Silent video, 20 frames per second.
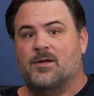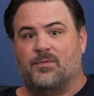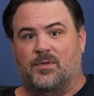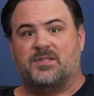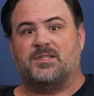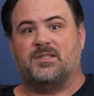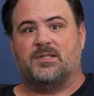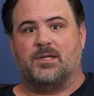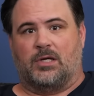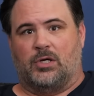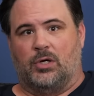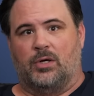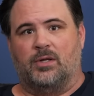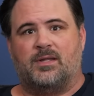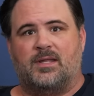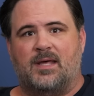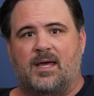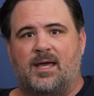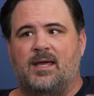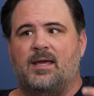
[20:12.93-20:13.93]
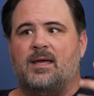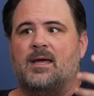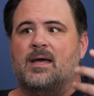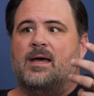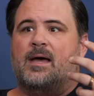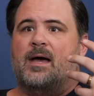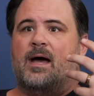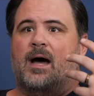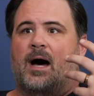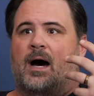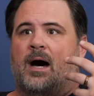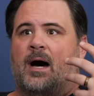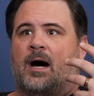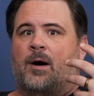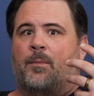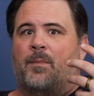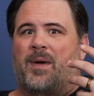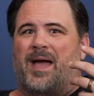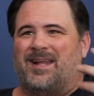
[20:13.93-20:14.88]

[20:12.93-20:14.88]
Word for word: this is a good thing um,